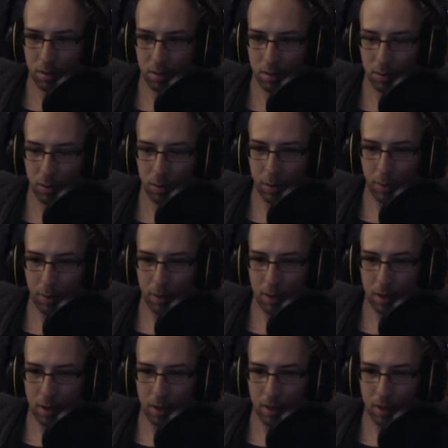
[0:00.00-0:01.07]
Where do I
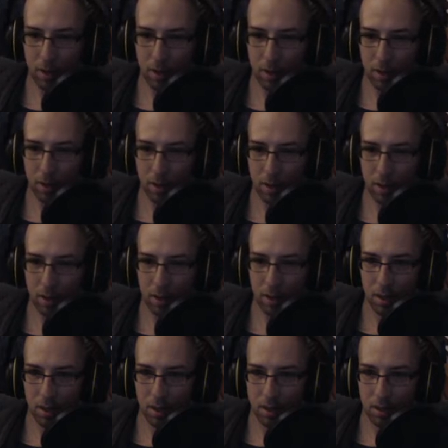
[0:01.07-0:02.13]
want...
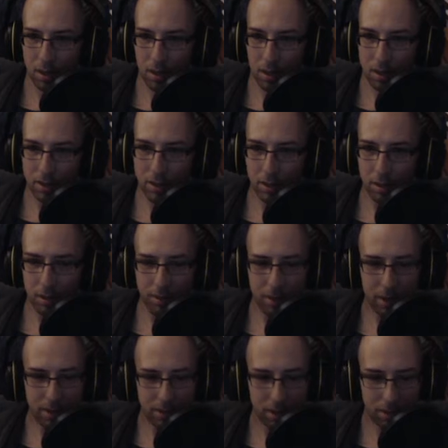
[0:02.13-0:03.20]
See, I start off with
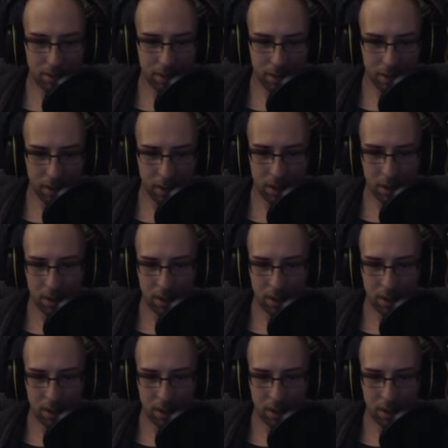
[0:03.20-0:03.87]
that stuff, don't I?